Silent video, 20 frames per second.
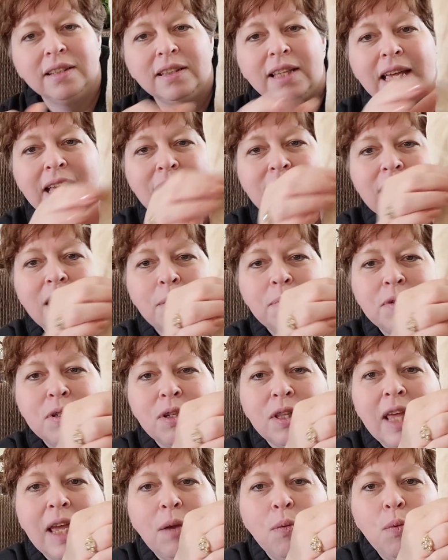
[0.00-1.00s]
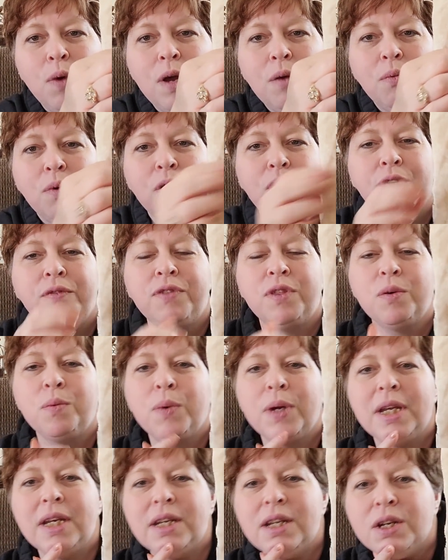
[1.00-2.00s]
like up to like one row of the
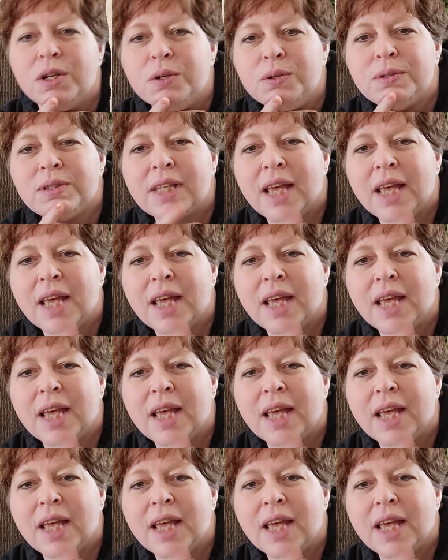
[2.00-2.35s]
windows.